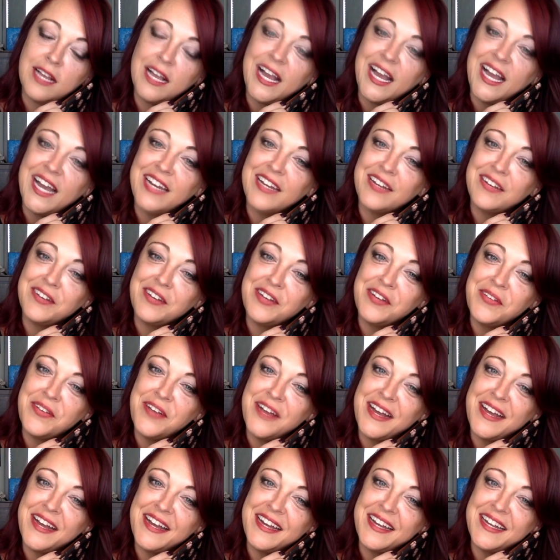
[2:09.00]
I don't know
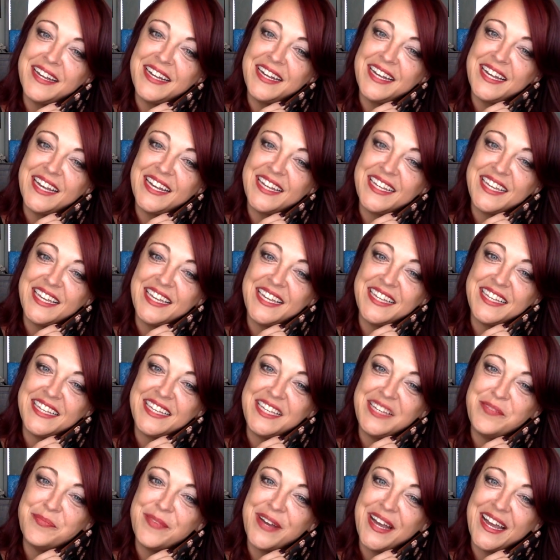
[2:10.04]
why I can't
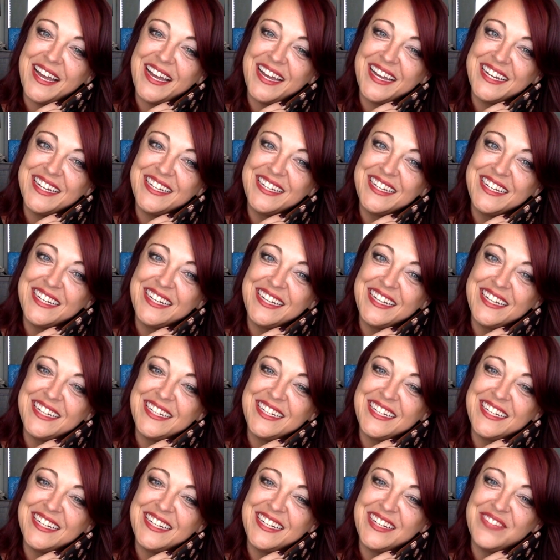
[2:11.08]
keep my
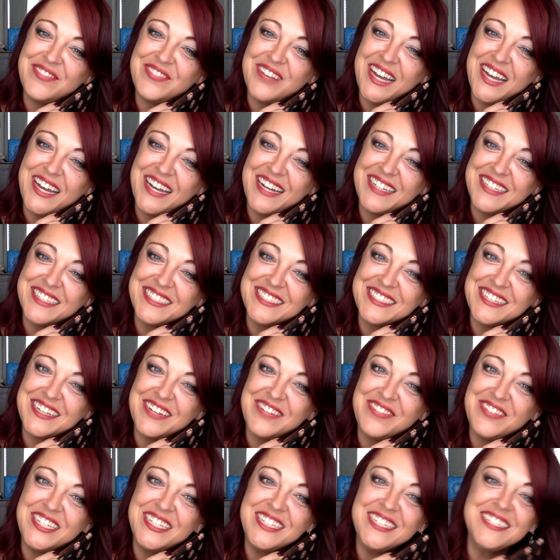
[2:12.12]
eyes
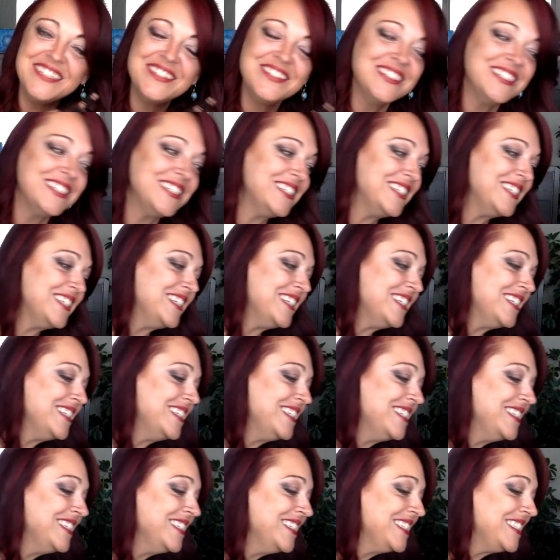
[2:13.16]
off of you.
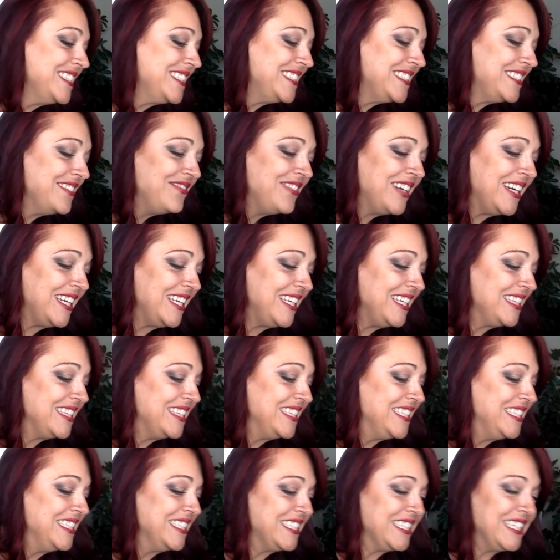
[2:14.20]
Oh, is somebody
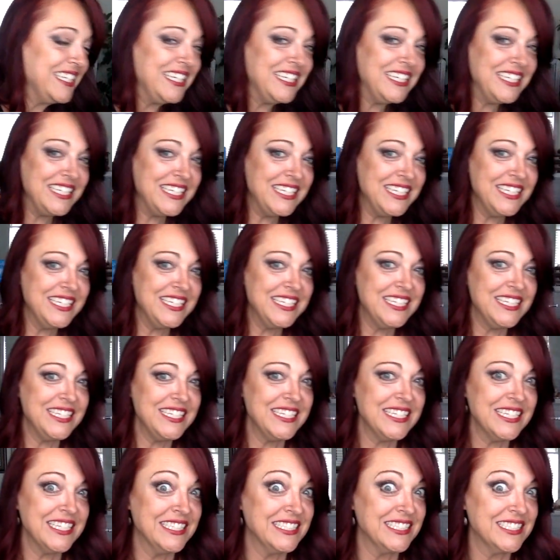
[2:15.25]

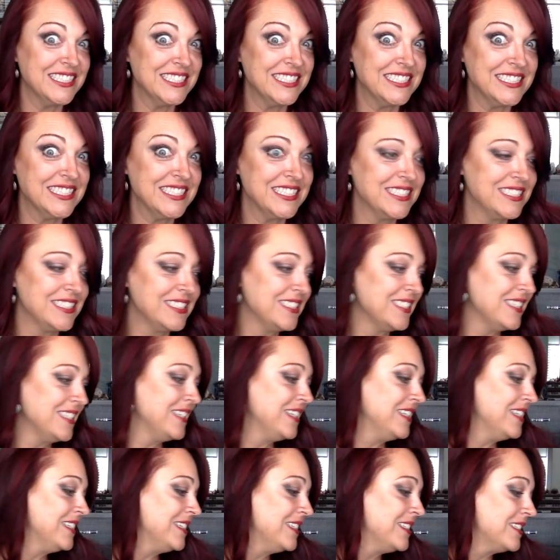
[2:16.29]
looking?
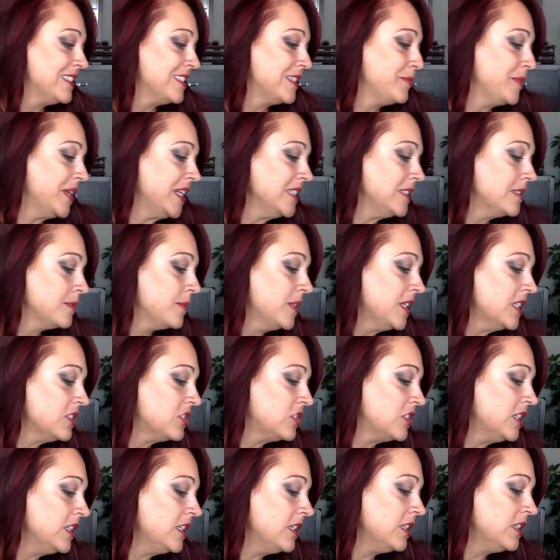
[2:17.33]
Somebody's
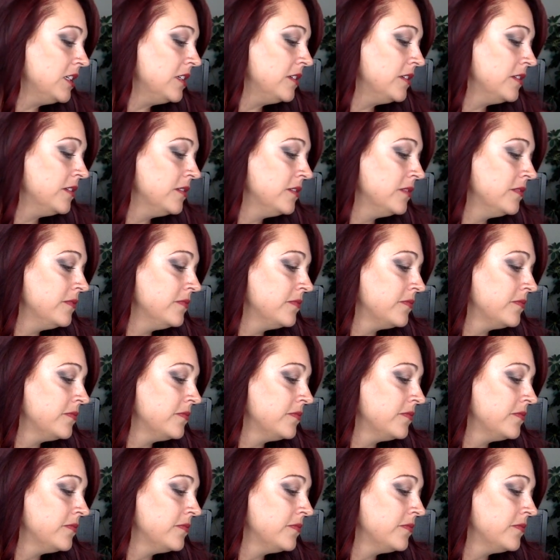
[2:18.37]
watching you.